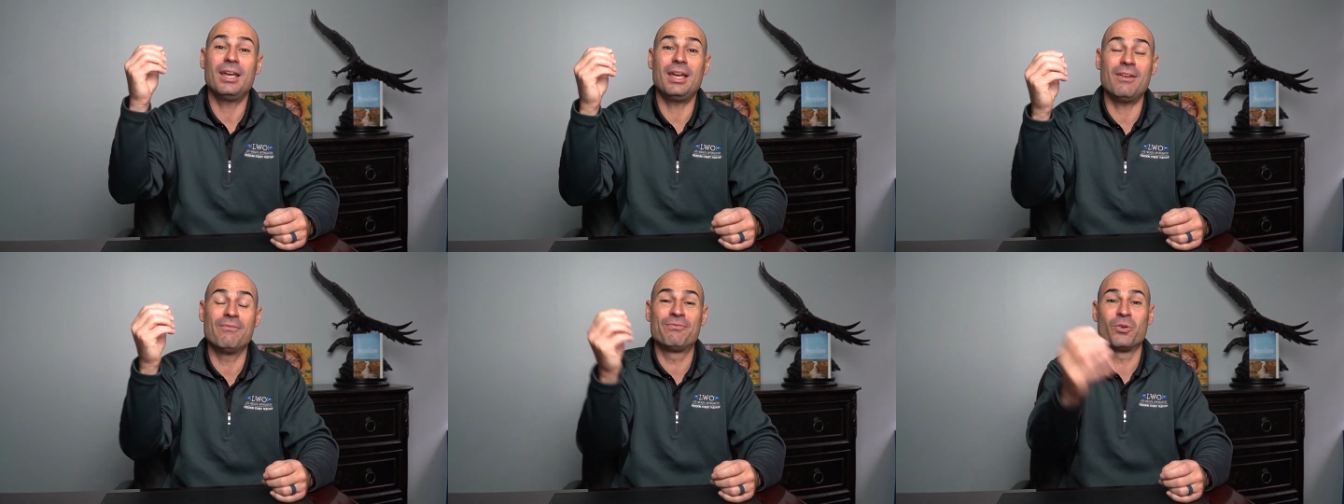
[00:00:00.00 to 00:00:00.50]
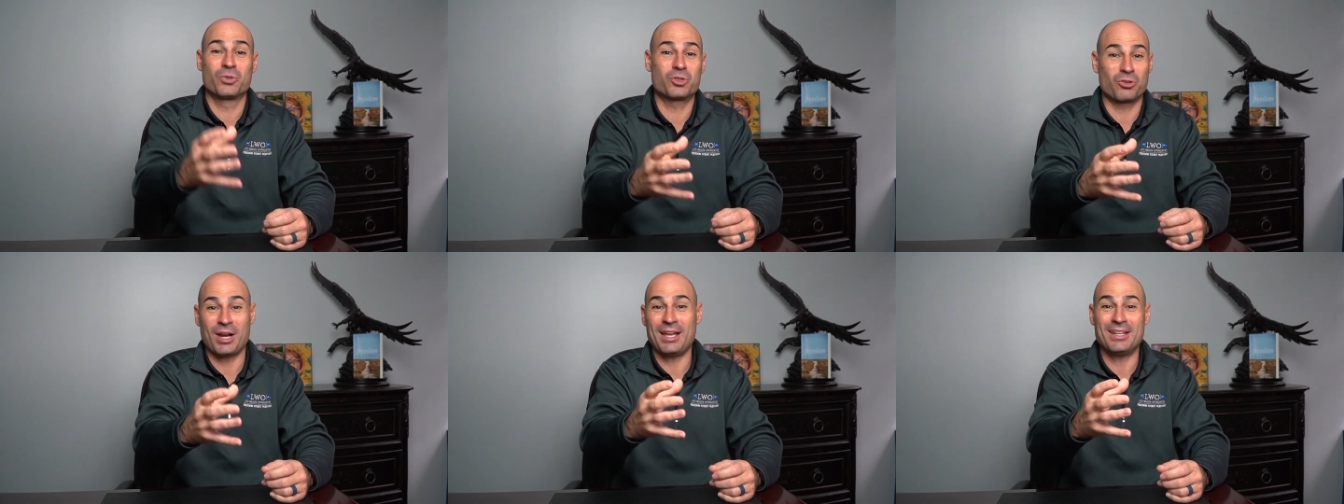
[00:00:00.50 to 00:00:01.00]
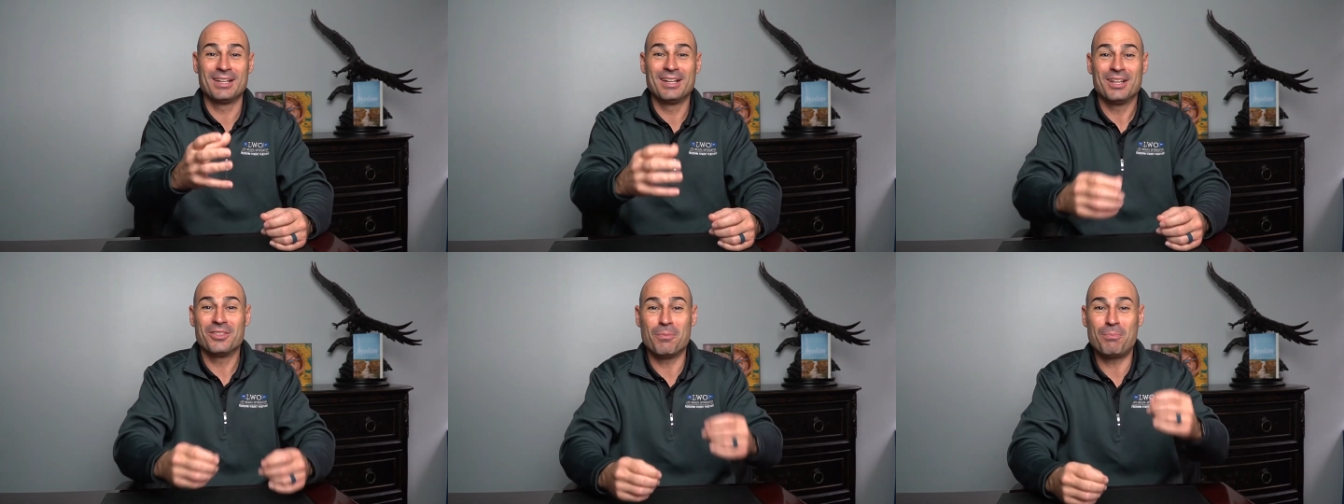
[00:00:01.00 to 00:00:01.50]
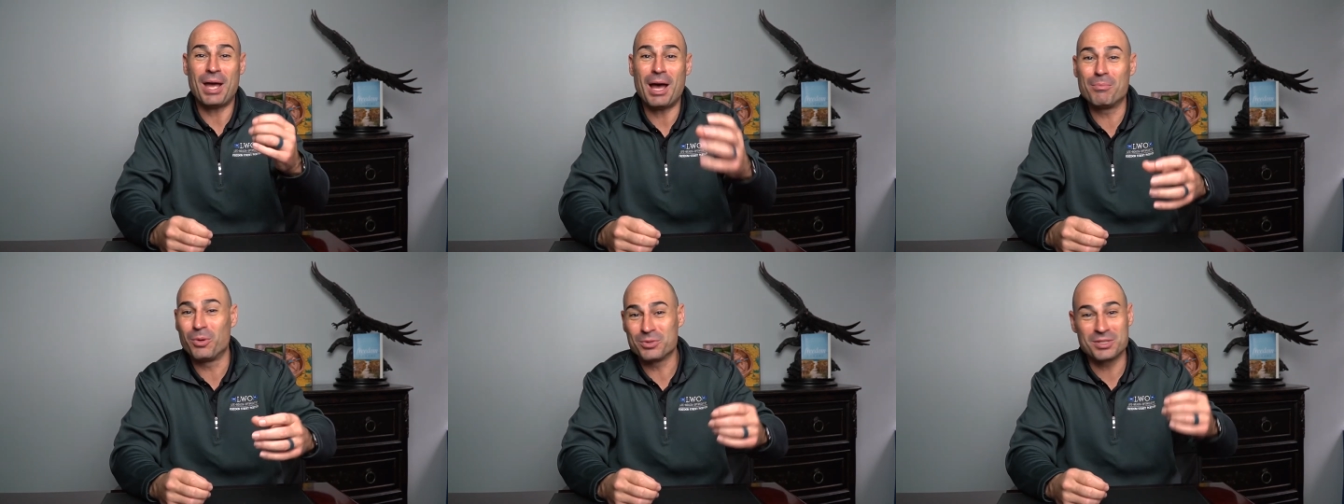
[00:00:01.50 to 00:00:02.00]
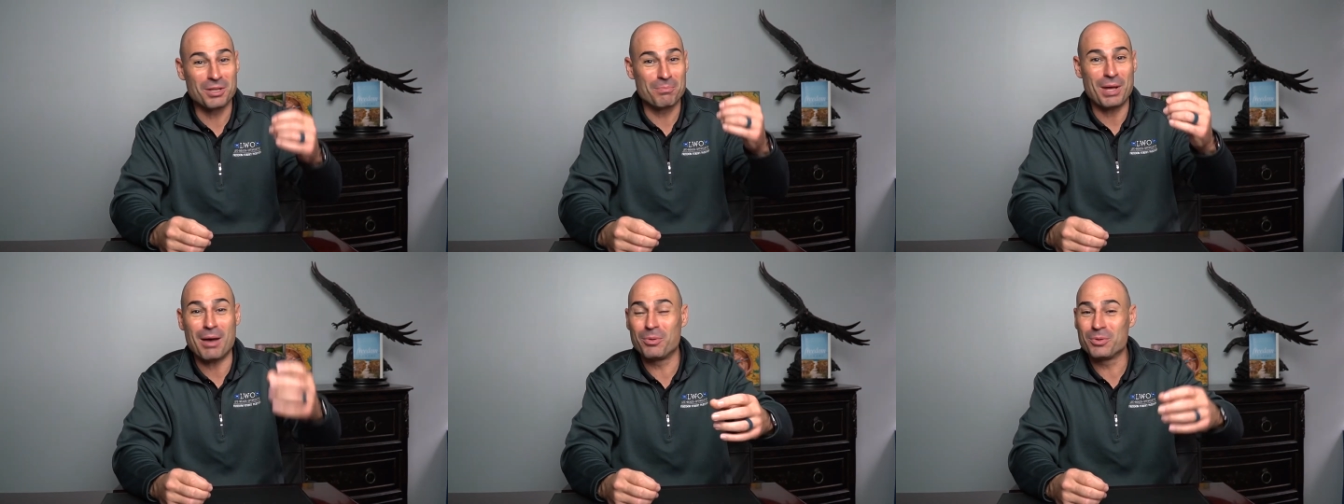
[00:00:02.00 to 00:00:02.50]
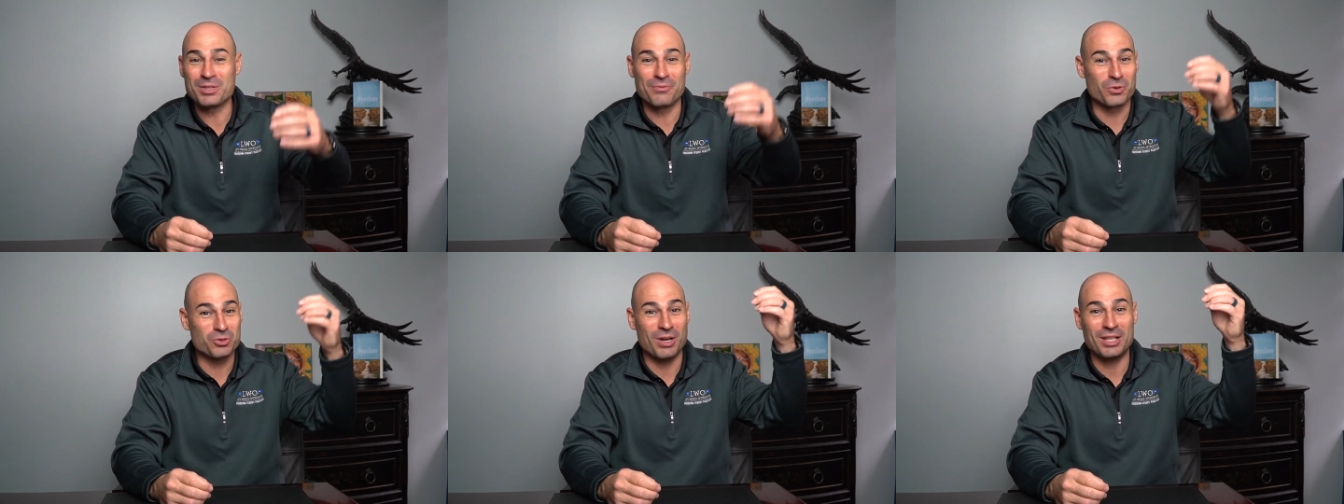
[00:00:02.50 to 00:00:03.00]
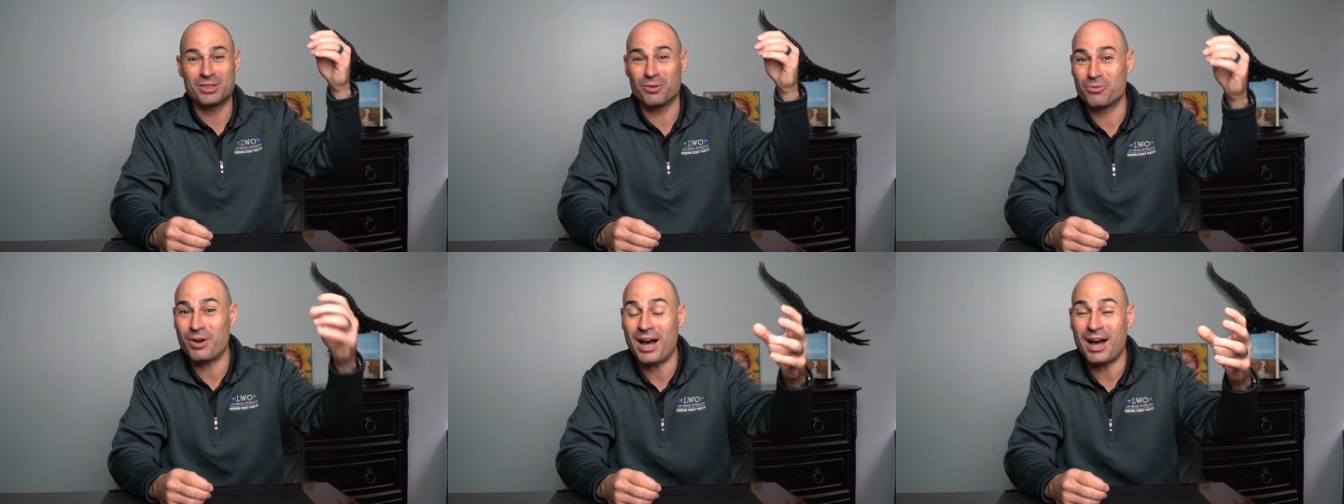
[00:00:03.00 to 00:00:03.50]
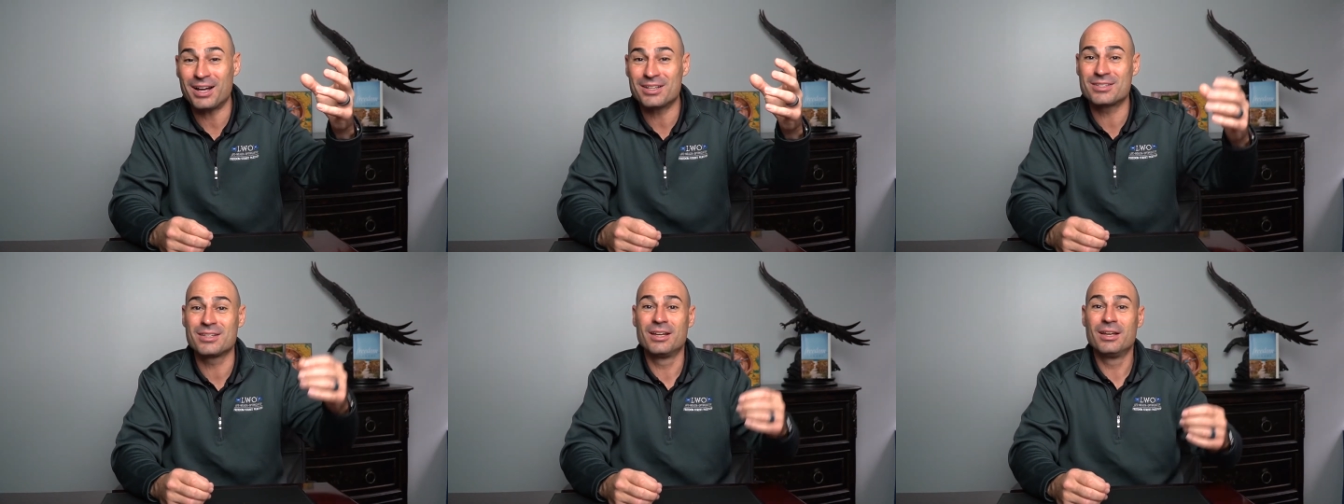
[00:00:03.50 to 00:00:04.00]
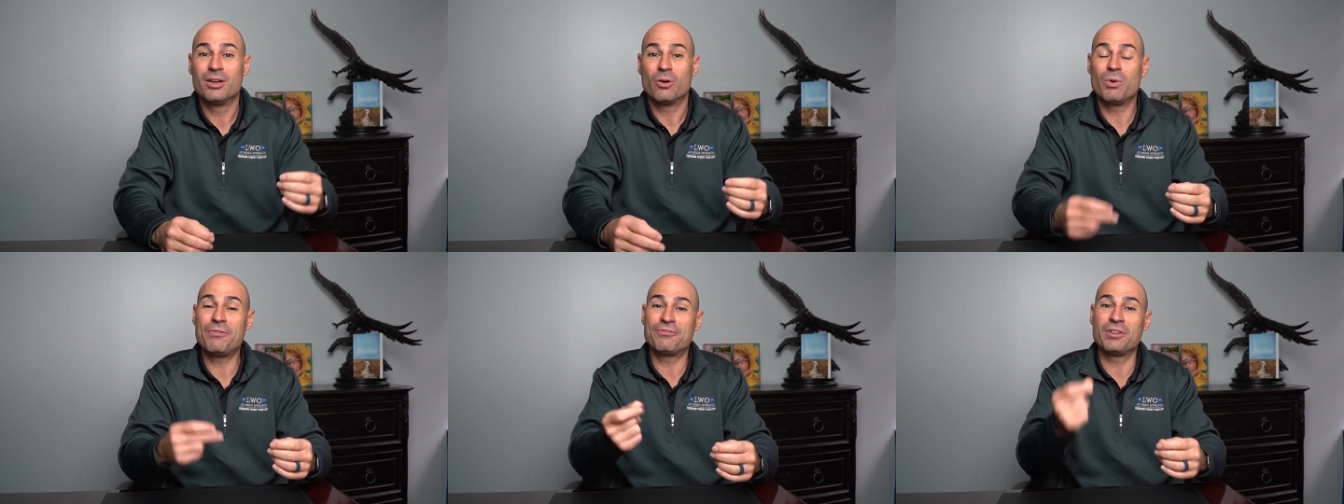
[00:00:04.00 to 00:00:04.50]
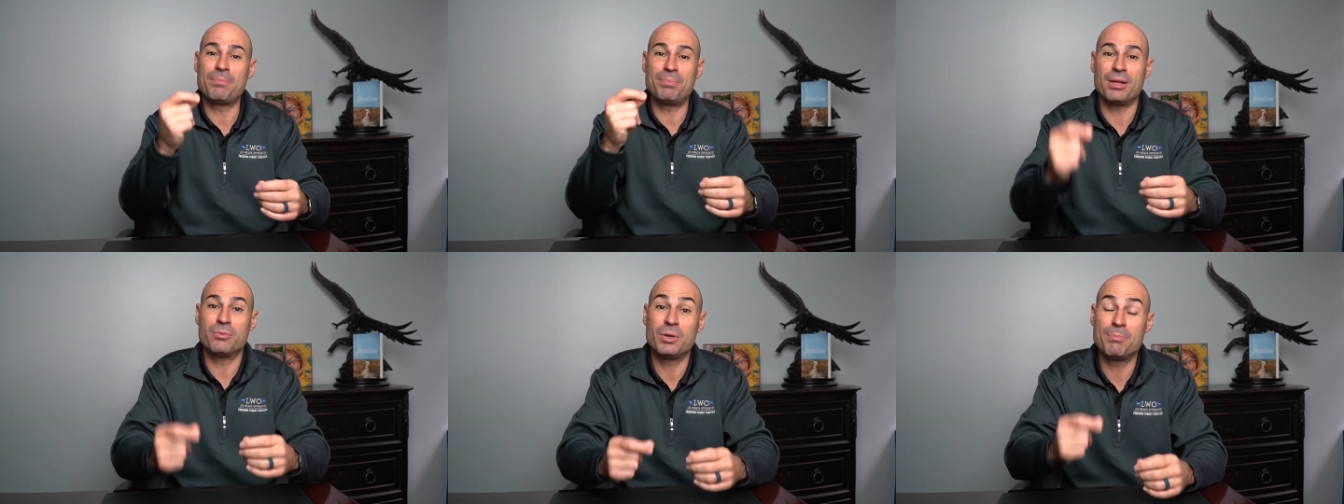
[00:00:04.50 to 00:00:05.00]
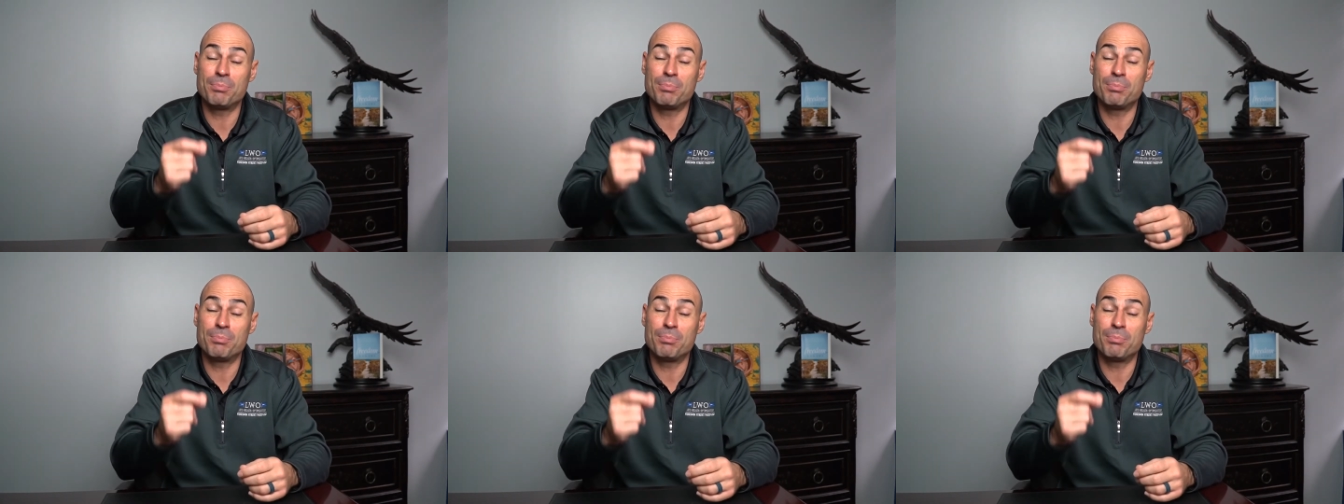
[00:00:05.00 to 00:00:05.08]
infiltrate the pebbles and the pebbles infiltrate the rocks, we flip it. We